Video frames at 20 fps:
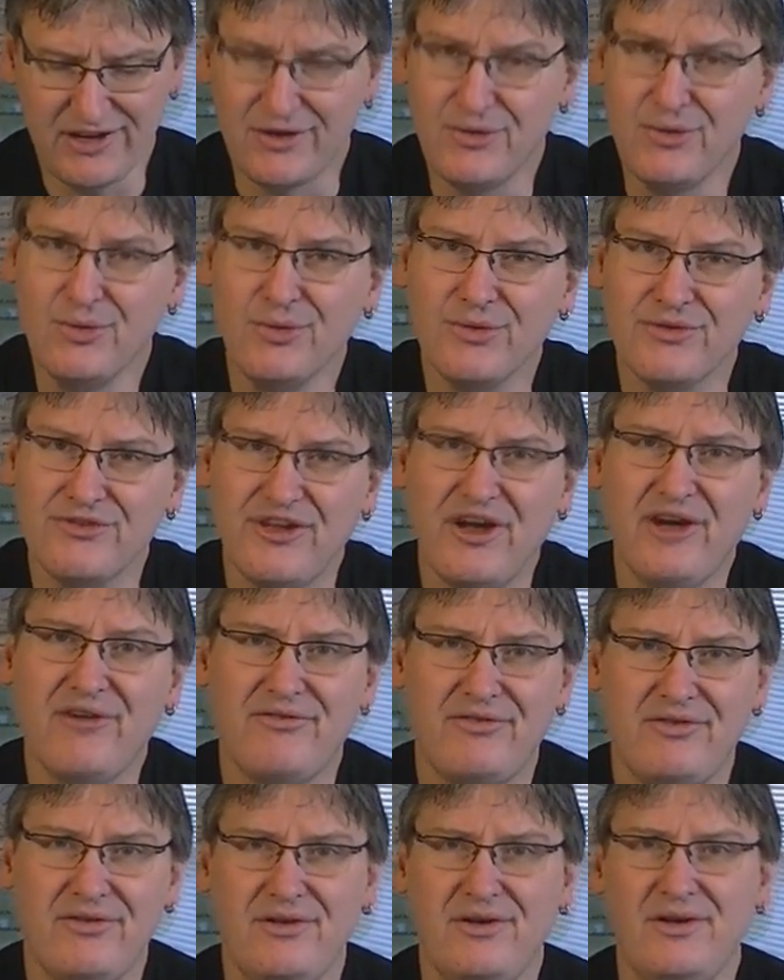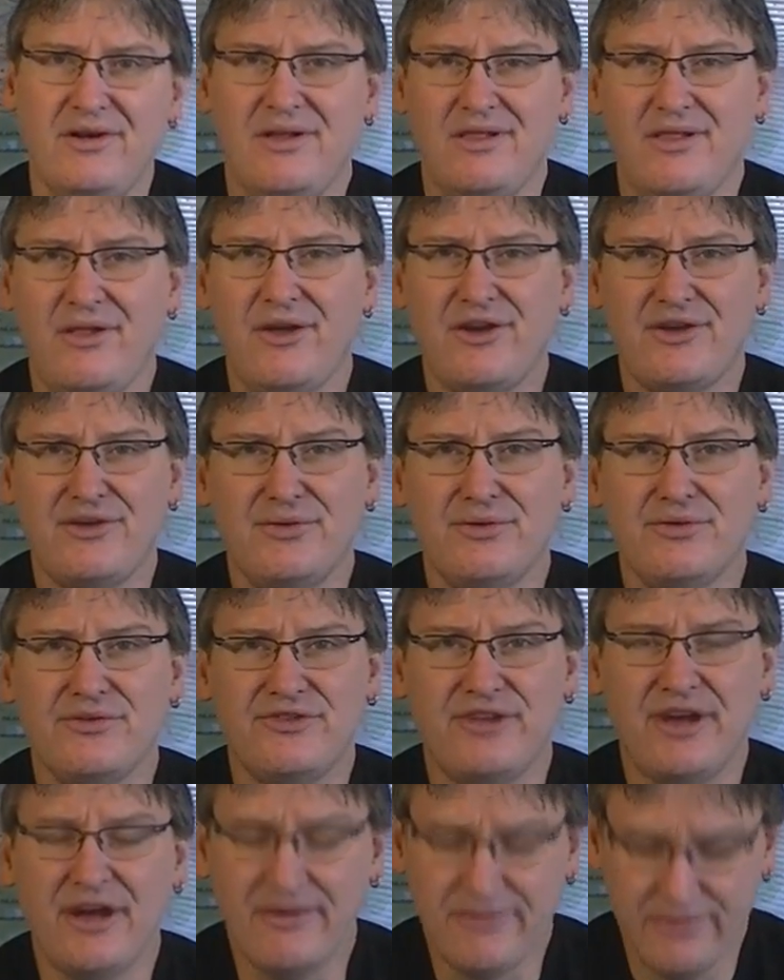cool stuff. A lot of cool
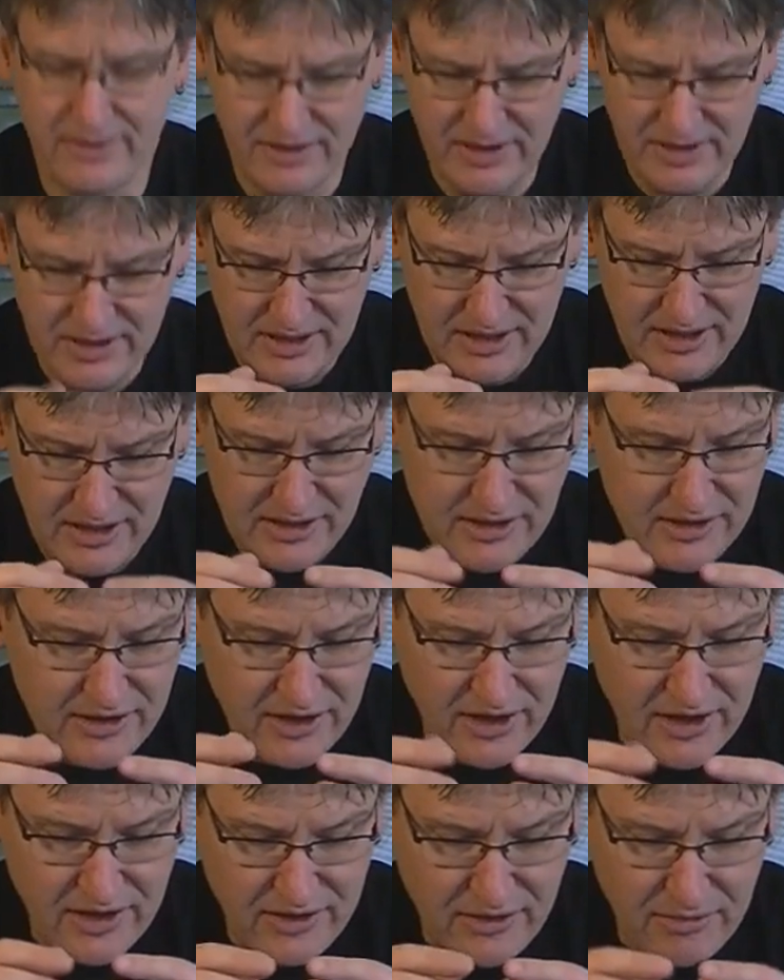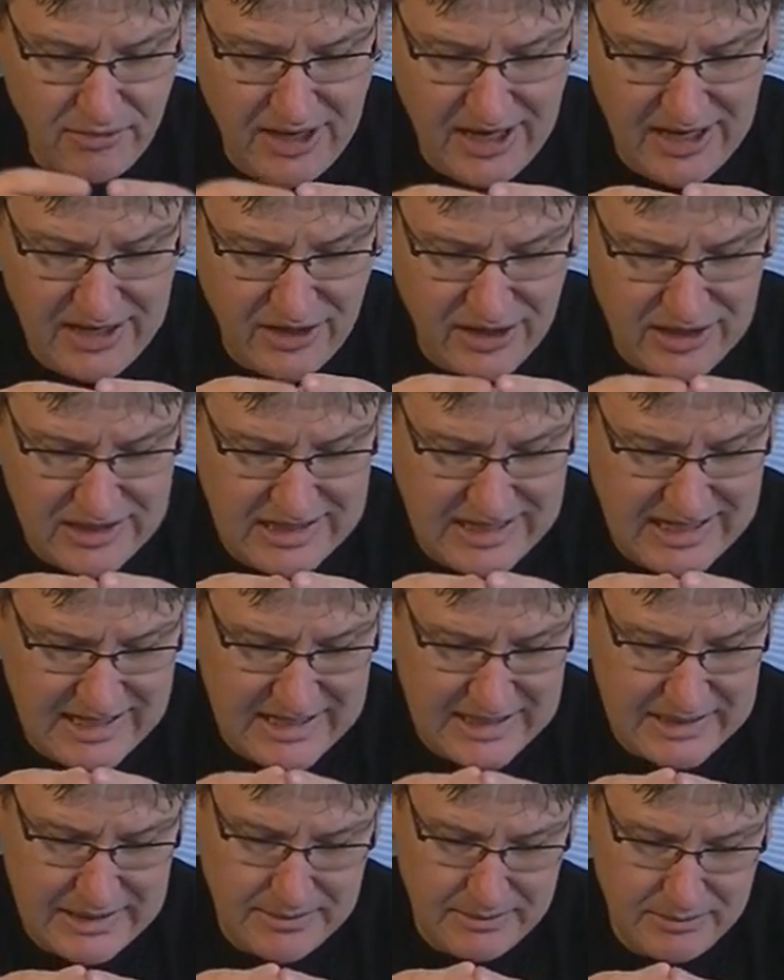stuff. The main
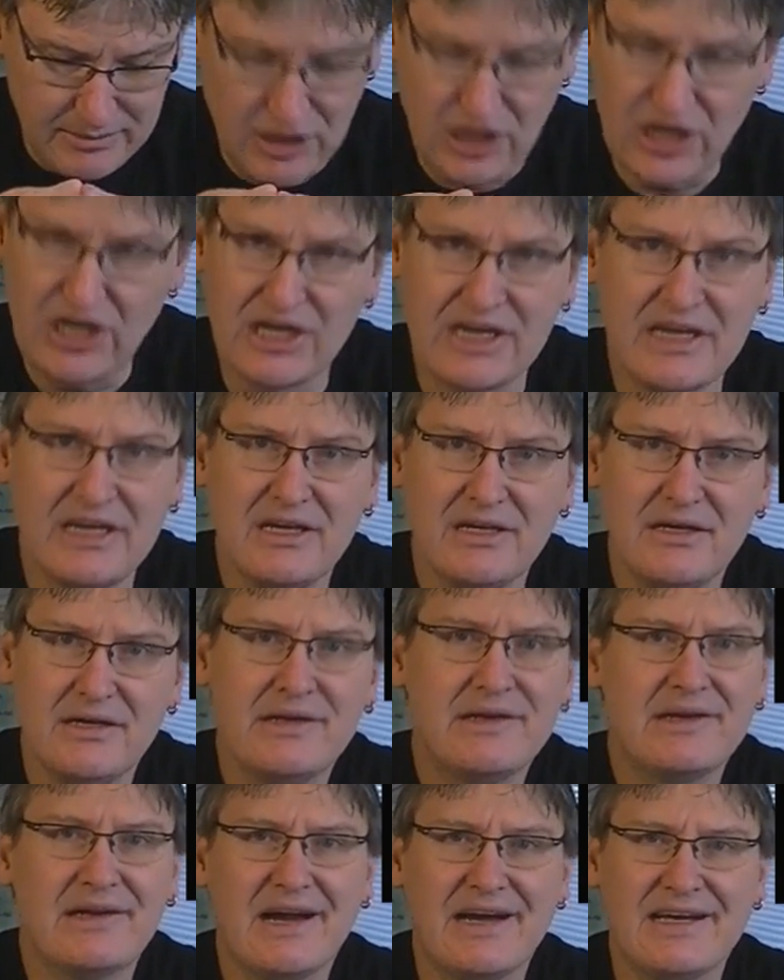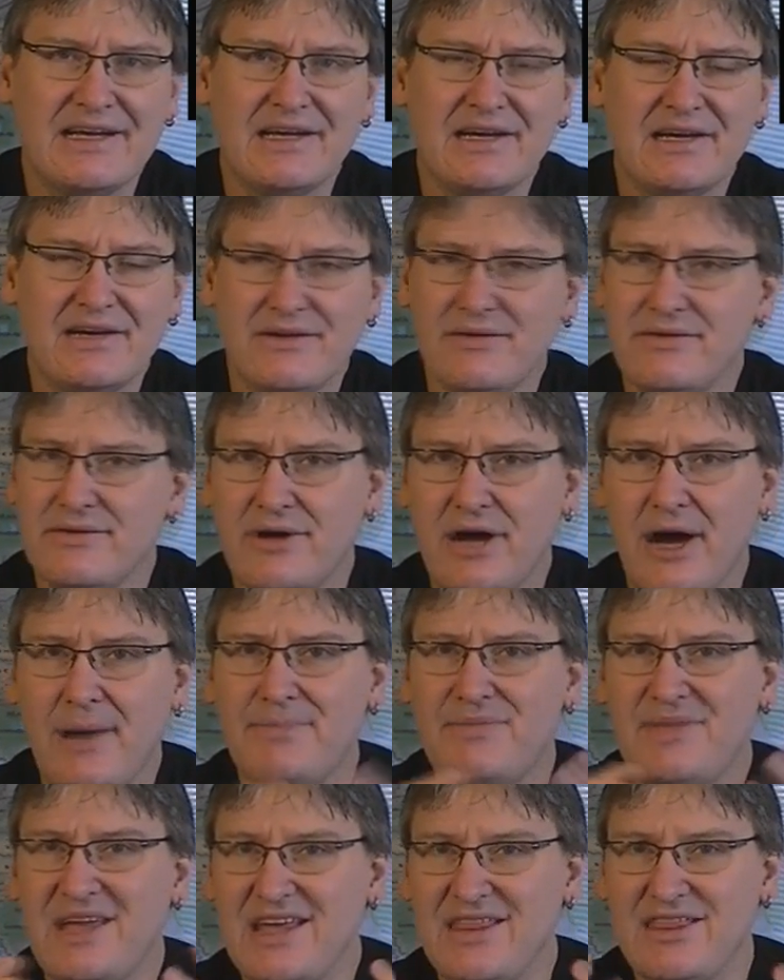online blog kind of
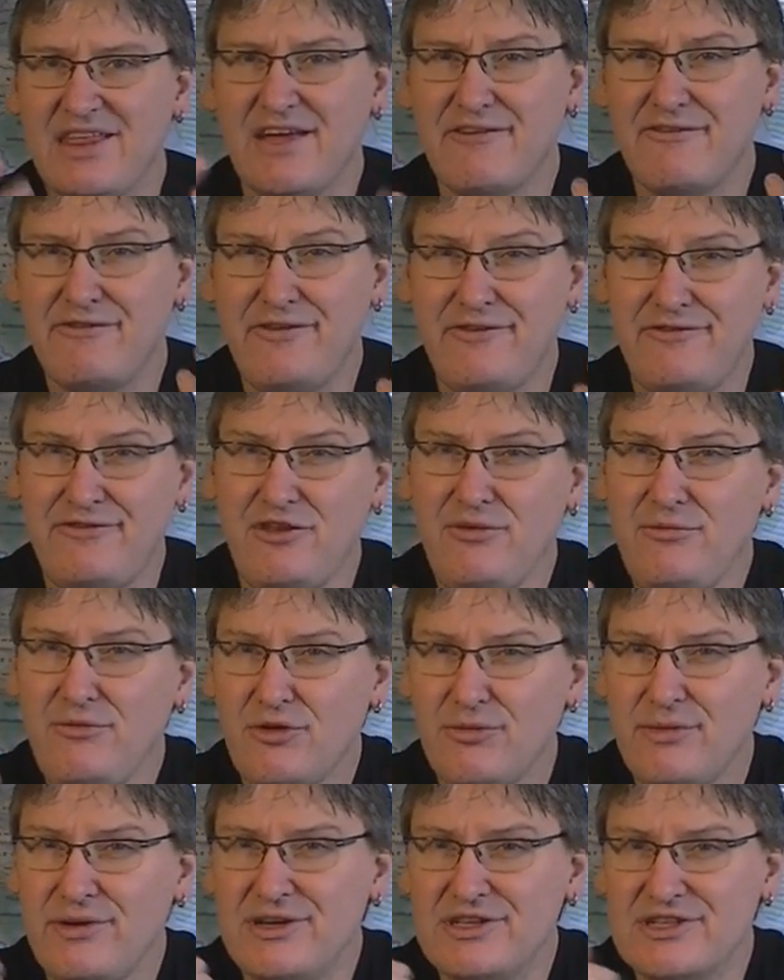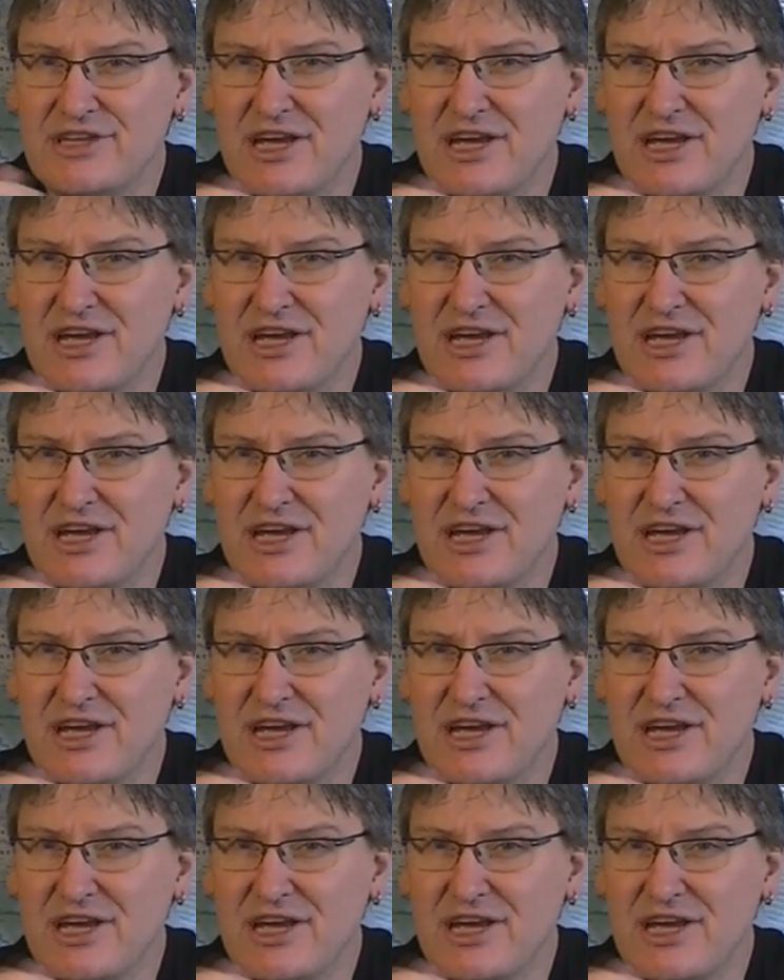update thing, 15mm